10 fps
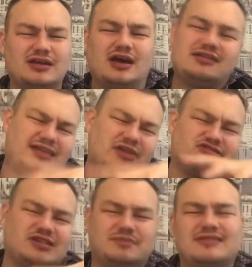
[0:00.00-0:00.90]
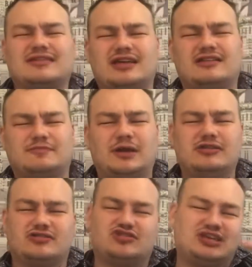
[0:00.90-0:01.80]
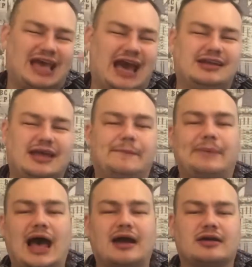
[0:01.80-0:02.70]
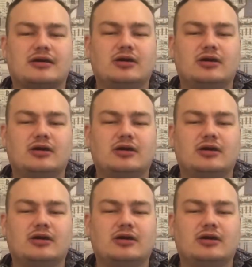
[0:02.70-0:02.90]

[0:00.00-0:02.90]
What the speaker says: Sarah Jane basically explains that she can get back,